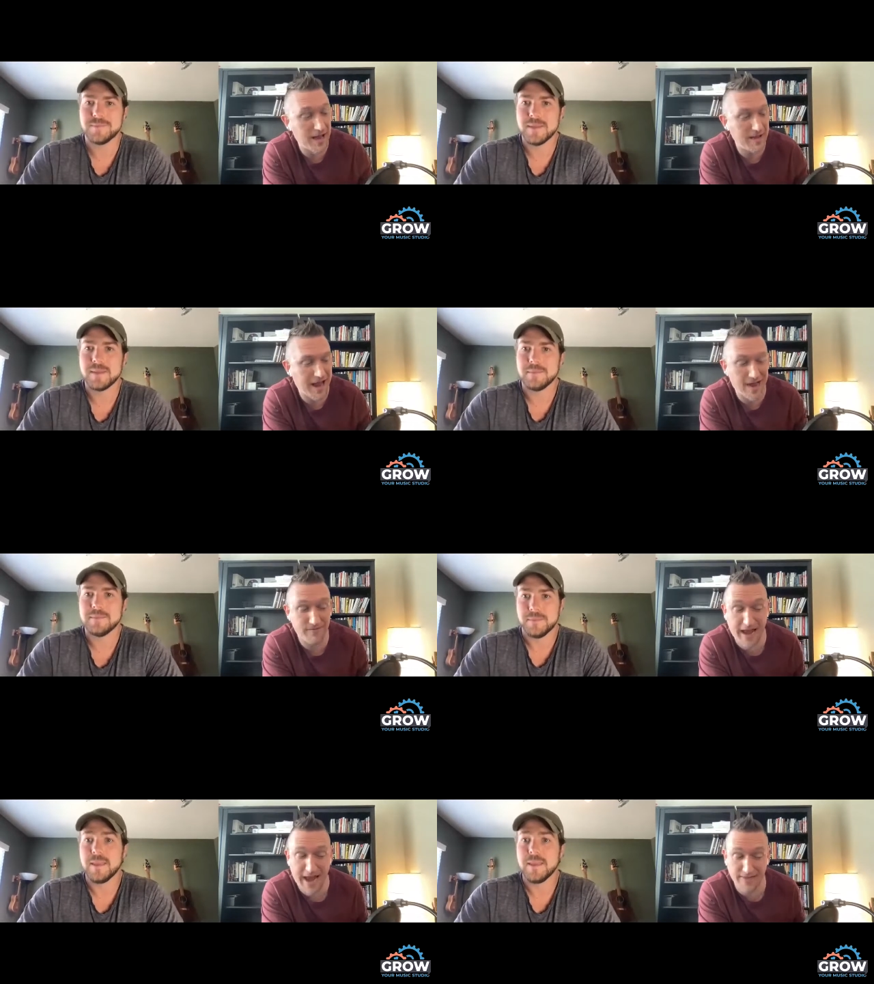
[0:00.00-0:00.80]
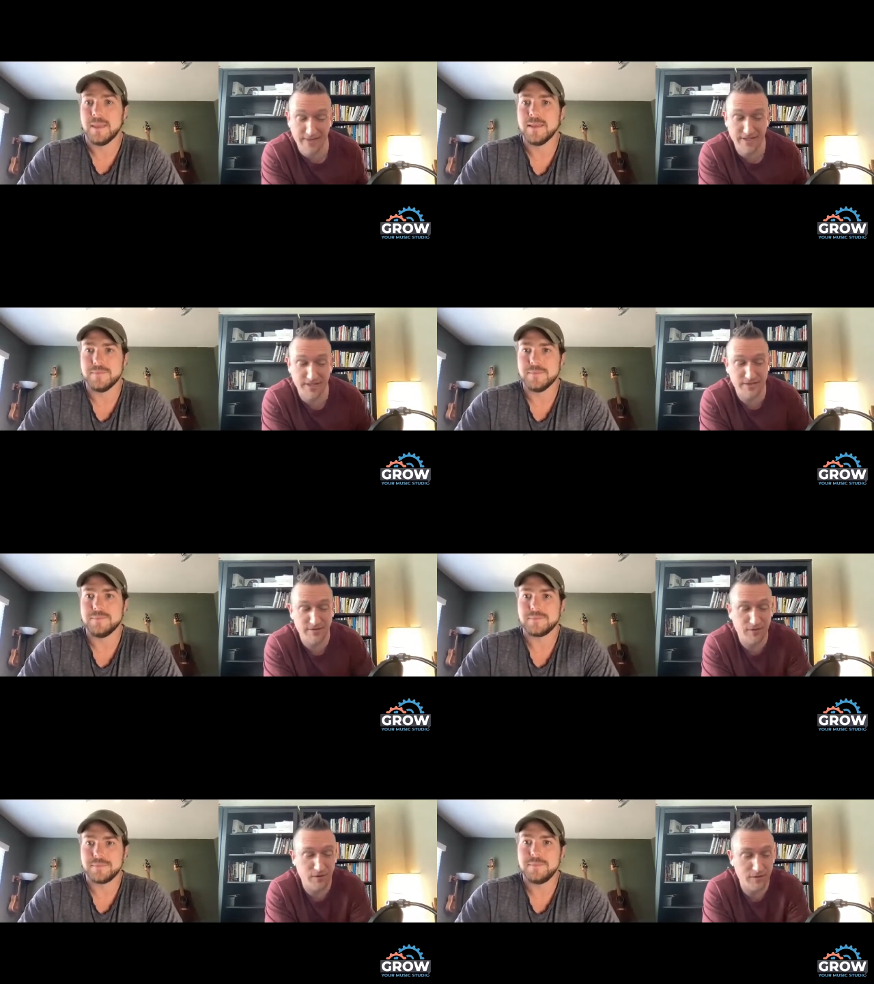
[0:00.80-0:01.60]
Speaker 1: I have had
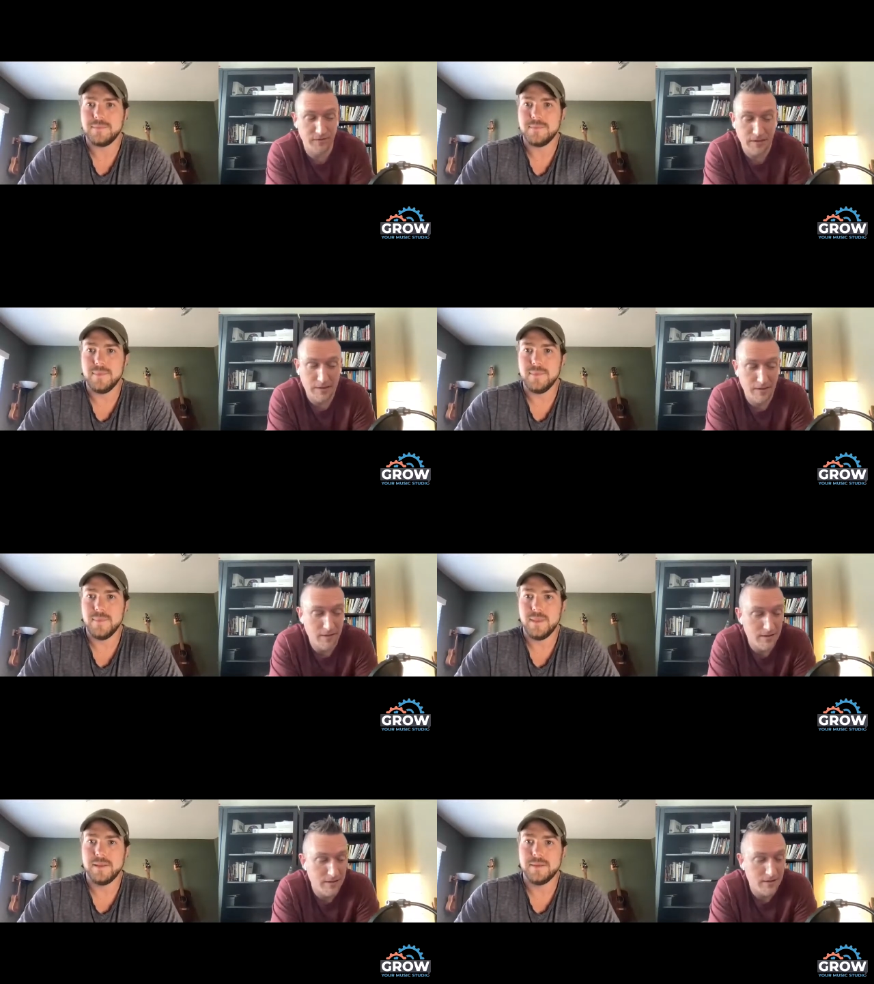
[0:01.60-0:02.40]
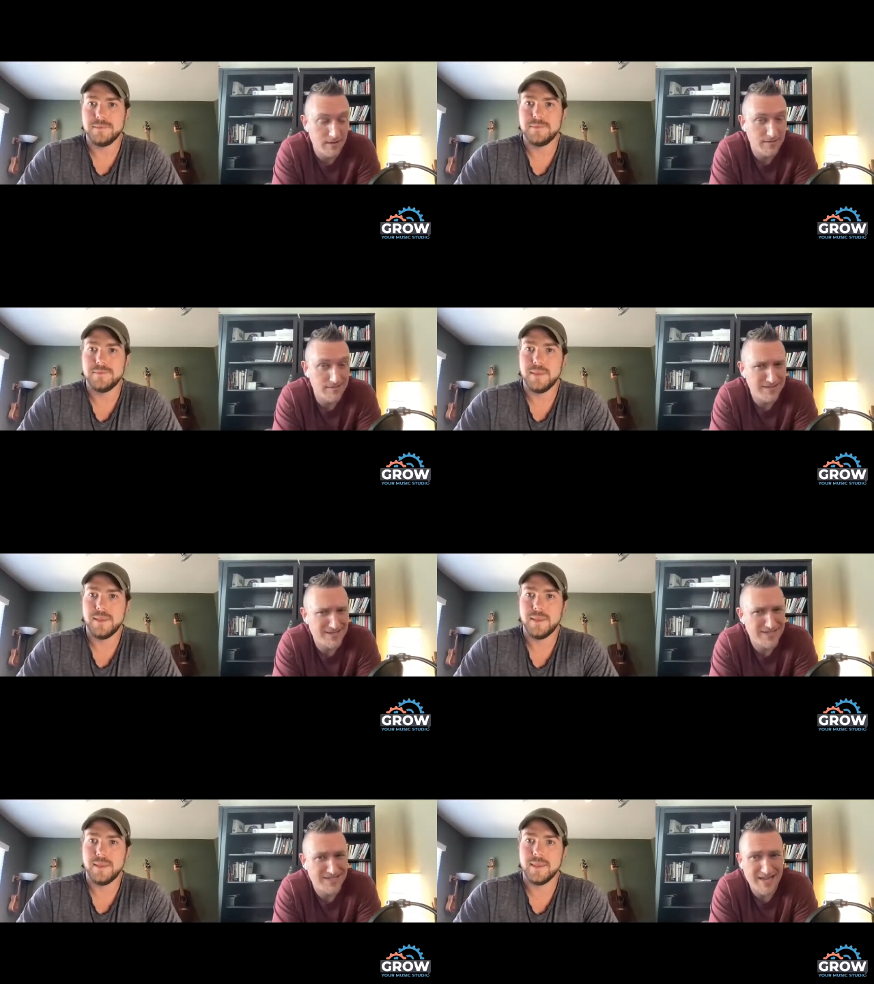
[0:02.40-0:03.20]
this for
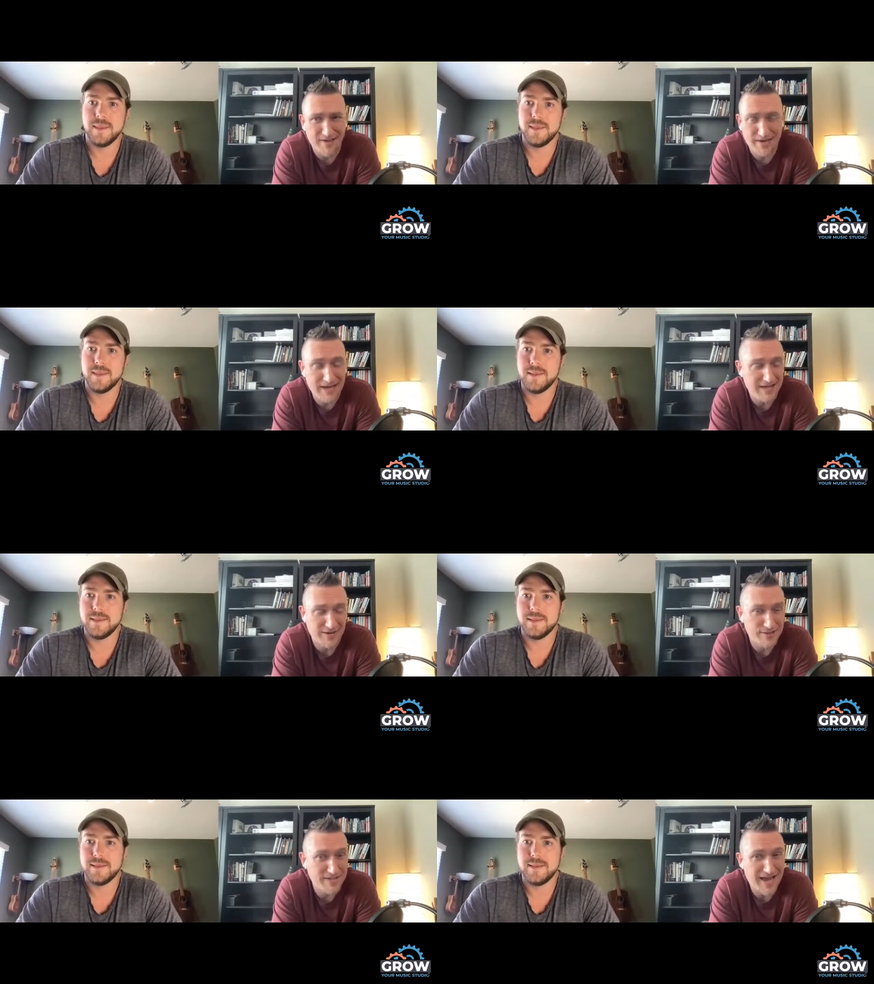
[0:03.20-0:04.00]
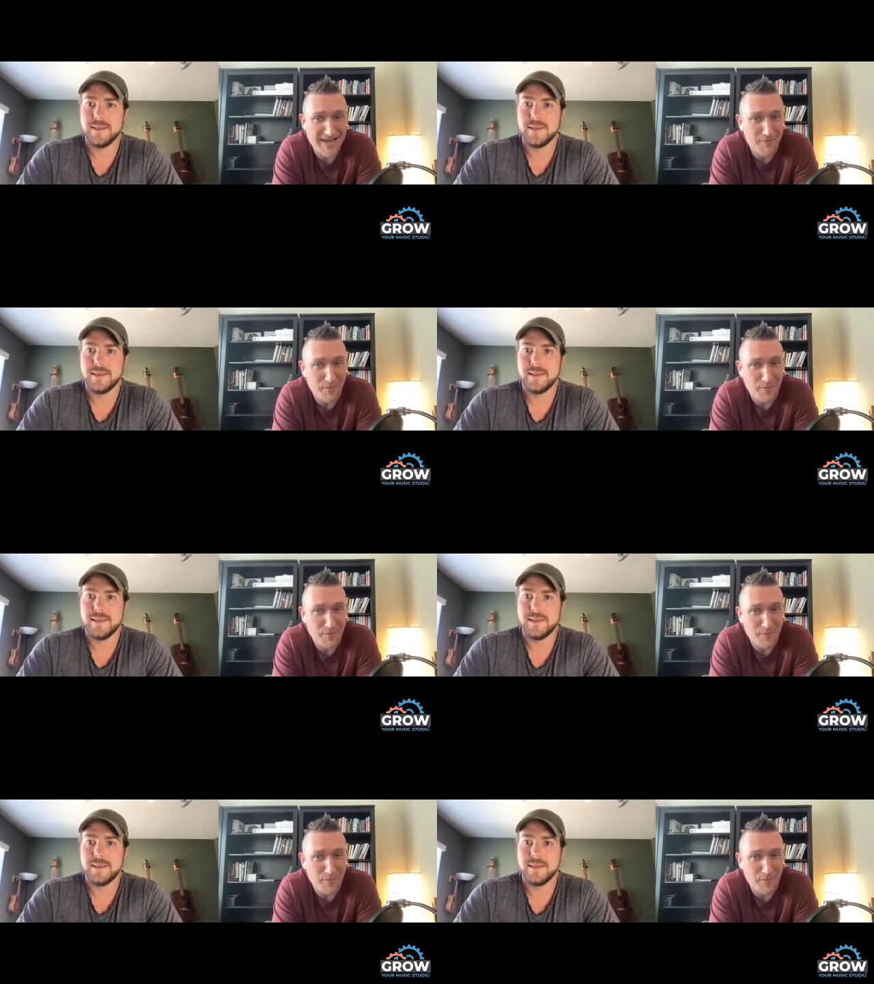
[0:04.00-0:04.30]
seven, eight years. I can't